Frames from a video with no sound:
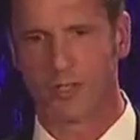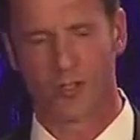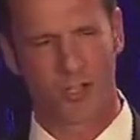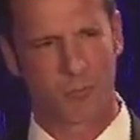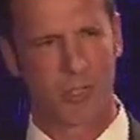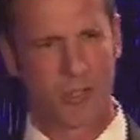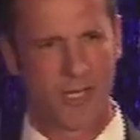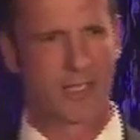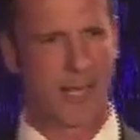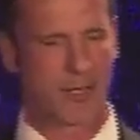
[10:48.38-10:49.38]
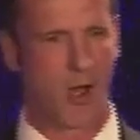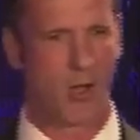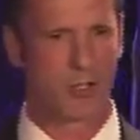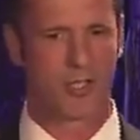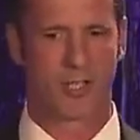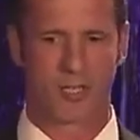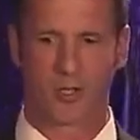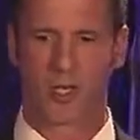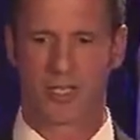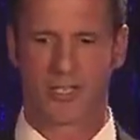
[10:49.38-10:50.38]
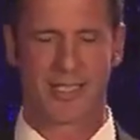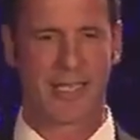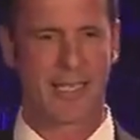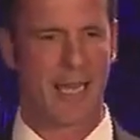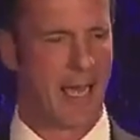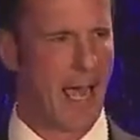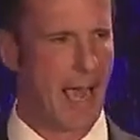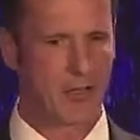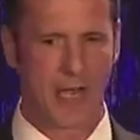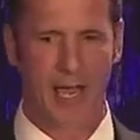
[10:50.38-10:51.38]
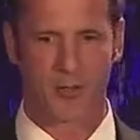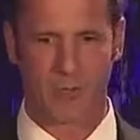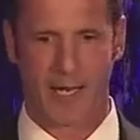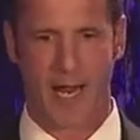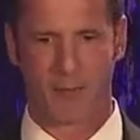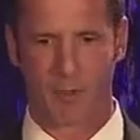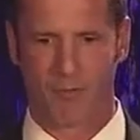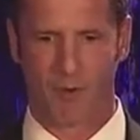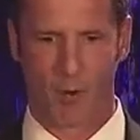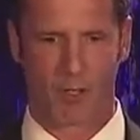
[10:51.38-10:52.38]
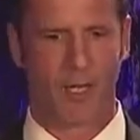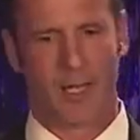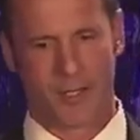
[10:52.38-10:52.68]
And there's some unique technologies that you're going to see as, as we kind of move forward.